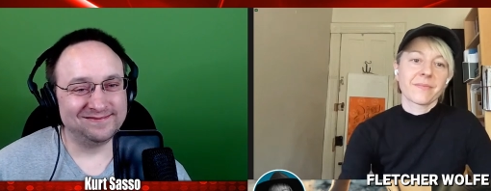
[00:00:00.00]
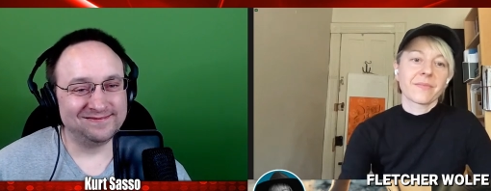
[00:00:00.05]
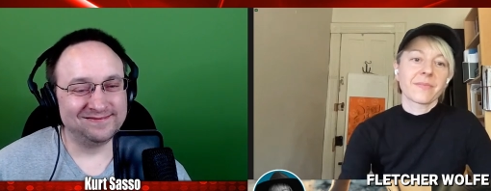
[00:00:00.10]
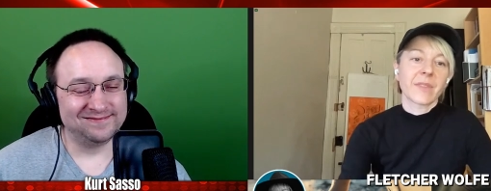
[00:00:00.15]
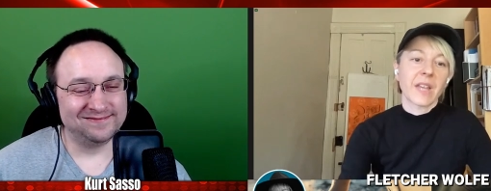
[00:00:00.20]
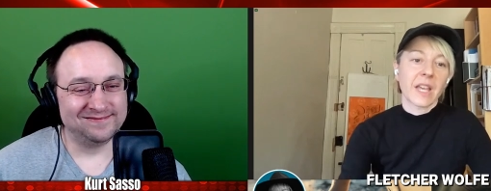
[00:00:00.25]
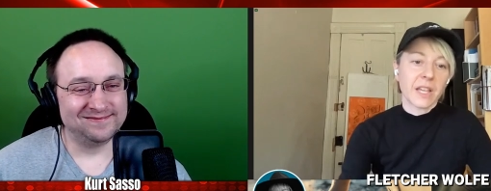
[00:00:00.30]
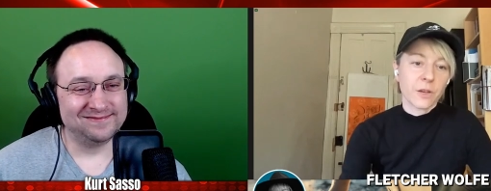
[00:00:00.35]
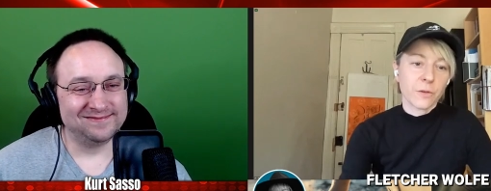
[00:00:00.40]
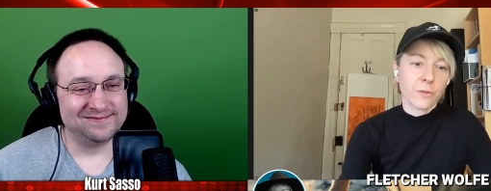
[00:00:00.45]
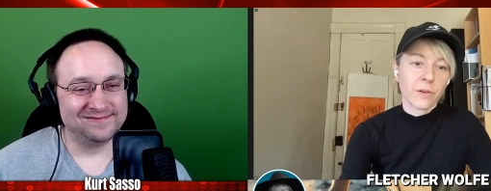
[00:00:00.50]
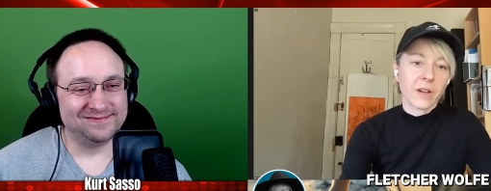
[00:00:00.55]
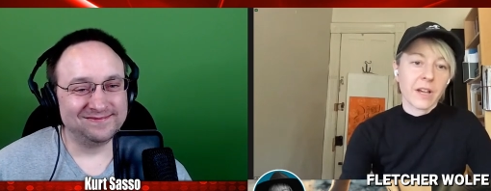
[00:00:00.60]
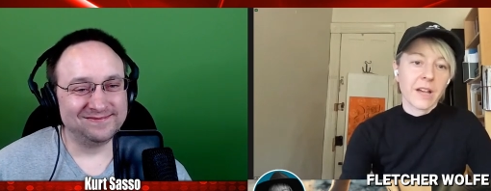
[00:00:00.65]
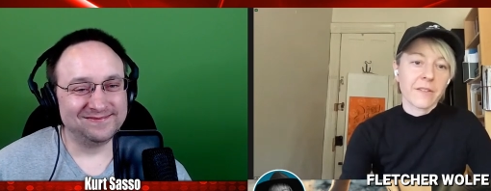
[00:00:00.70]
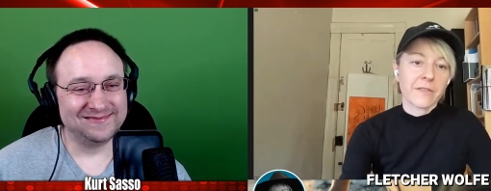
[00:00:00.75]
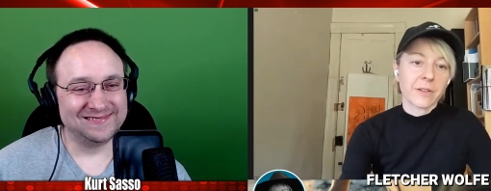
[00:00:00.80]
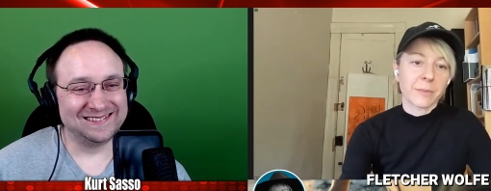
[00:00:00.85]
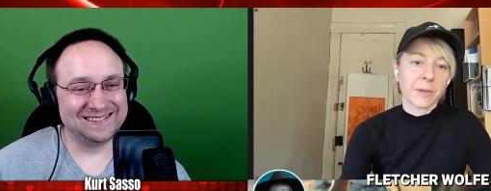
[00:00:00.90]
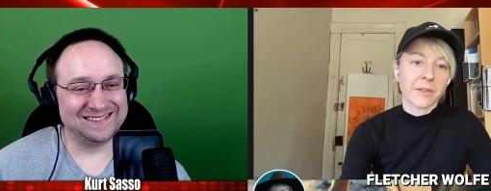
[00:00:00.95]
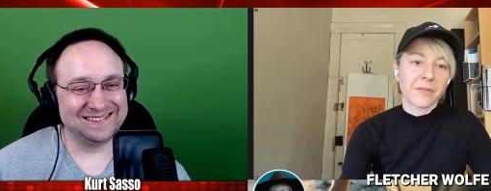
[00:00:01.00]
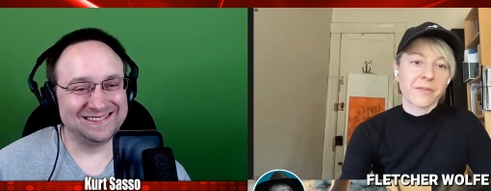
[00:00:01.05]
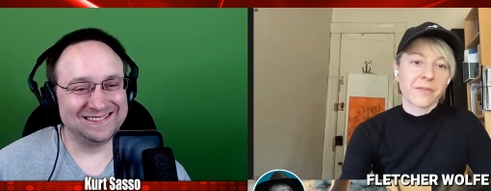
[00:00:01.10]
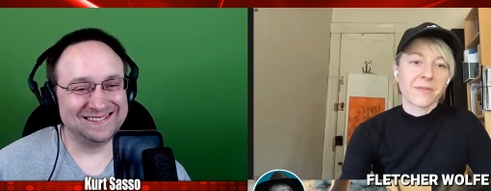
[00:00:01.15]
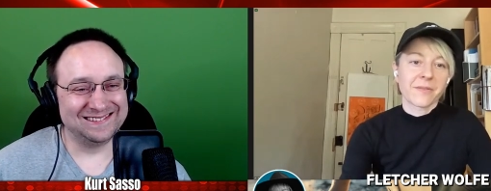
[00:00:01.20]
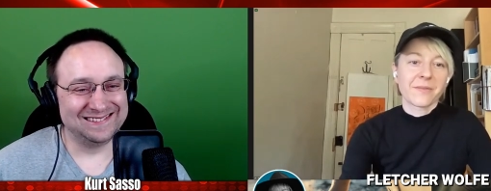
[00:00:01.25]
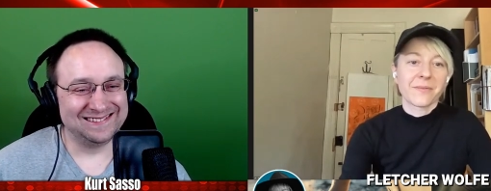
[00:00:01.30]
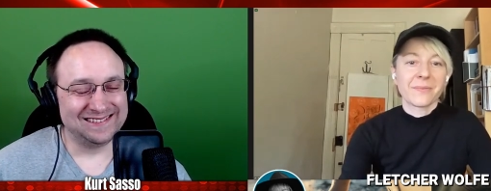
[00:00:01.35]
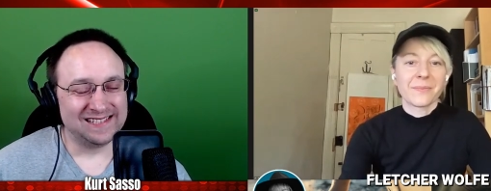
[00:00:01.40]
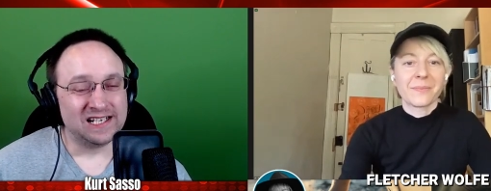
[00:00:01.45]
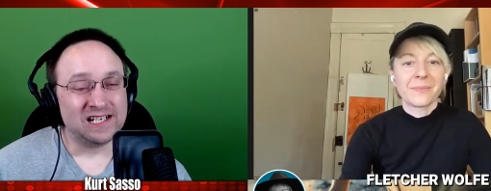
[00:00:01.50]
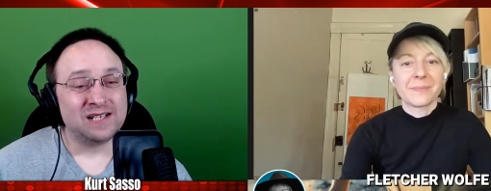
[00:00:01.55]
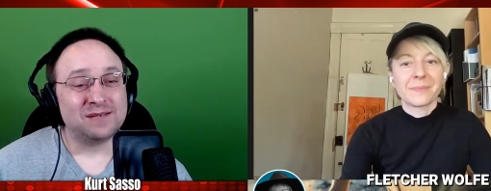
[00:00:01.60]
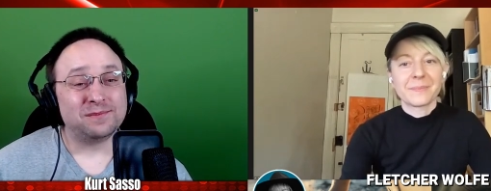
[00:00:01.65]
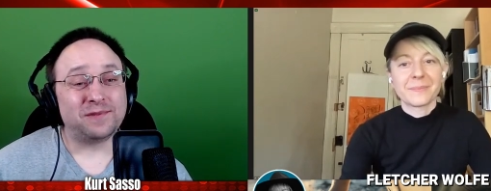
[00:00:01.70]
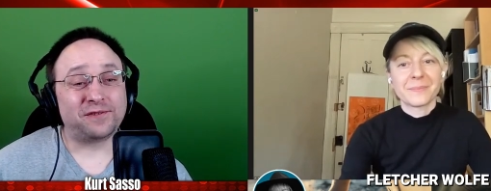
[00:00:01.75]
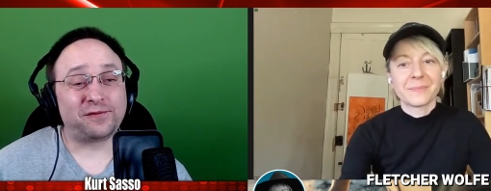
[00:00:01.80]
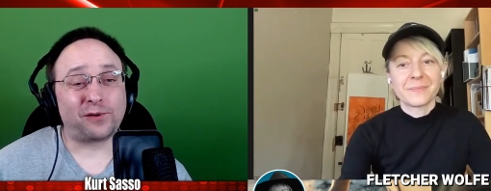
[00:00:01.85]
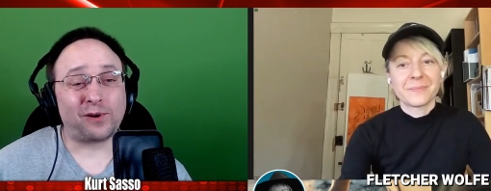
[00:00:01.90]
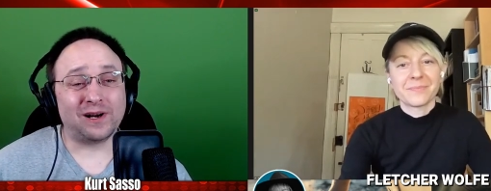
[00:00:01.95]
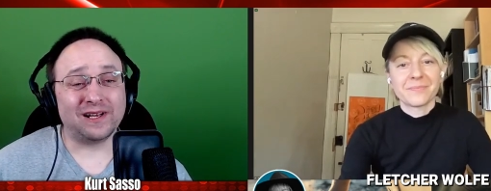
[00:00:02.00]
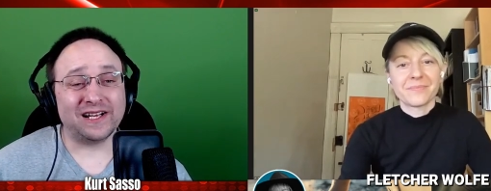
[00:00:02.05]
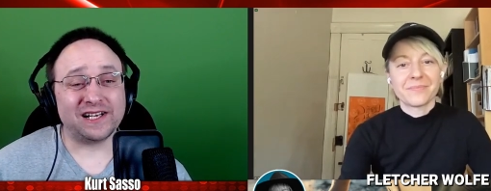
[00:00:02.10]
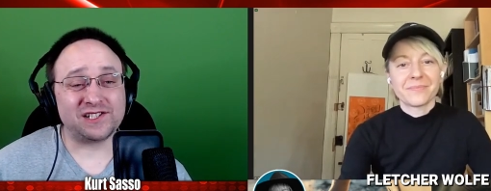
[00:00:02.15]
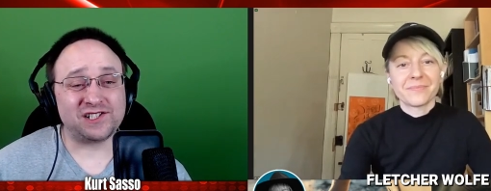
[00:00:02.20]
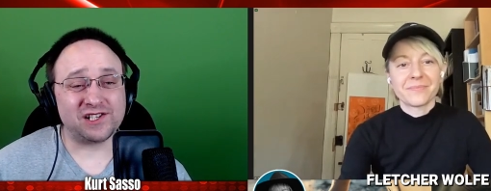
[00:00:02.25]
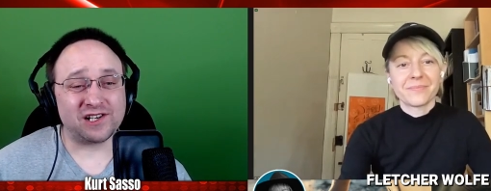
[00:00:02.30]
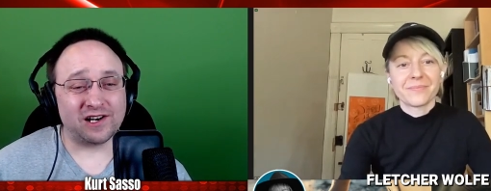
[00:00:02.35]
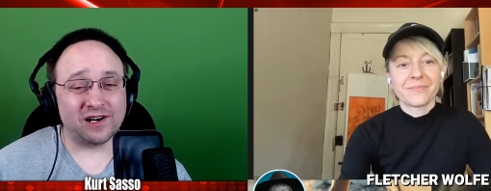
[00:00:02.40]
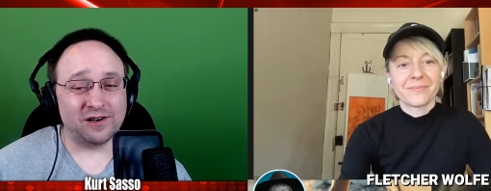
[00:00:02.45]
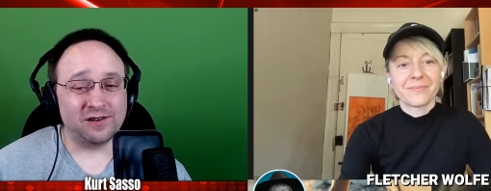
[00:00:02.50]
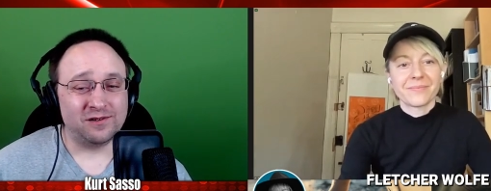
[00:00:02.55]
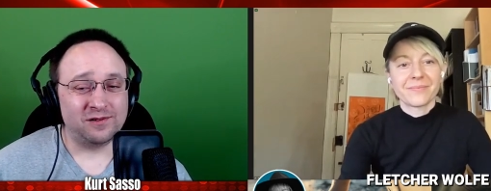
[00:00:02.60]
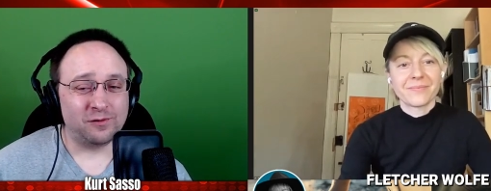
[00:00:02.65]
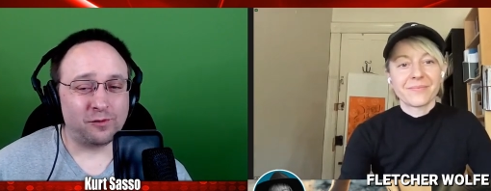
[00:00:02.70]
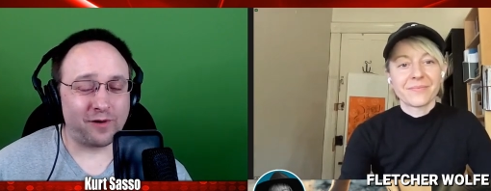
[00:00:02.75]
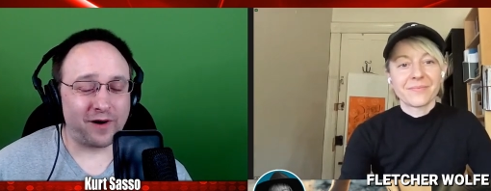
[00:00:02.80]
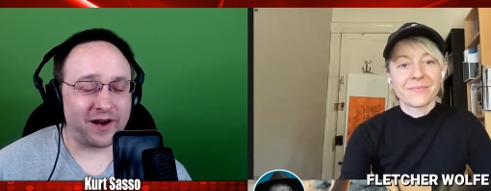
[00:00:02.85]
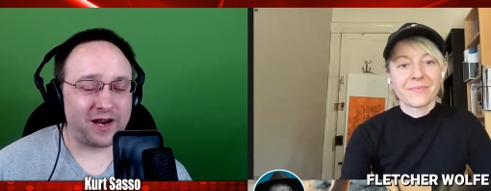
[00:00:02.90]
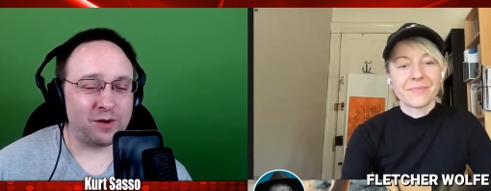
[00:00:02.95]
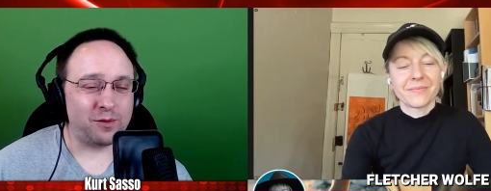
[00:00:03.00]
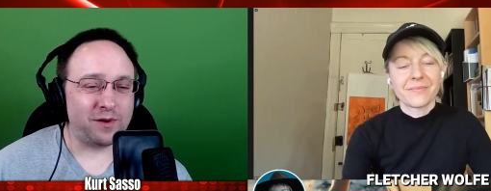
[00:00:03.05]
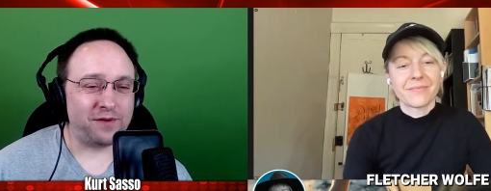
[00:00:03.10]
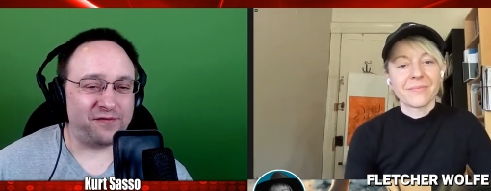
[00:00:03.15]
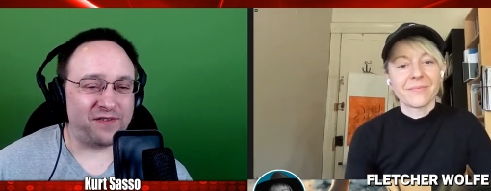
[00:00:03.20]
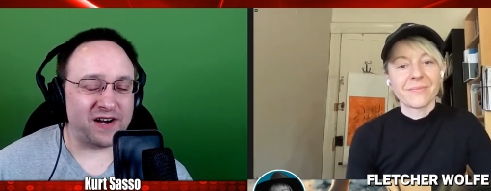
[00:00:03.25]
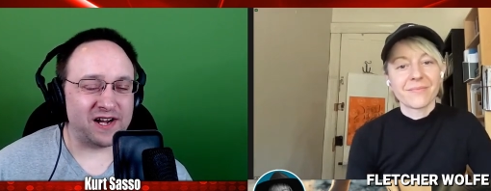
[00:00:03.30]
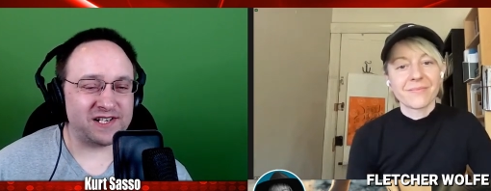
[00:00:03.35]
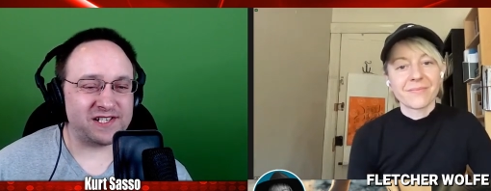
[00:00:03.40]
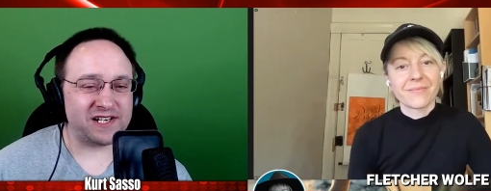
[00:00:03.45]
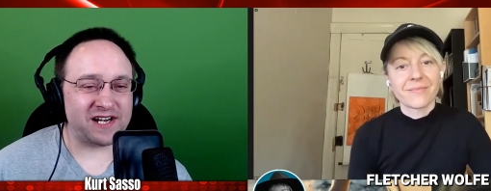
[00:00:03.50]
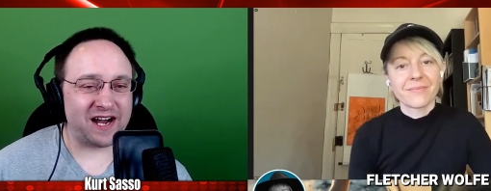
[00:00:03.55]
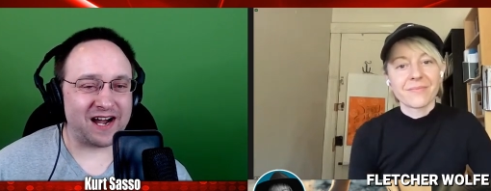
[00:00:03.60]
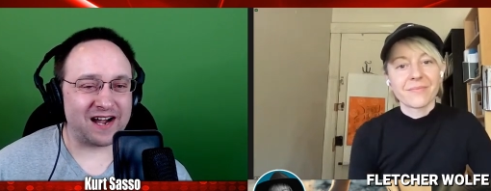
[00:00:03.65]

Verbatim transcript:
Speaker 1: Thank you for having me.
Speaker 2: Before I let you go, where can we find you? How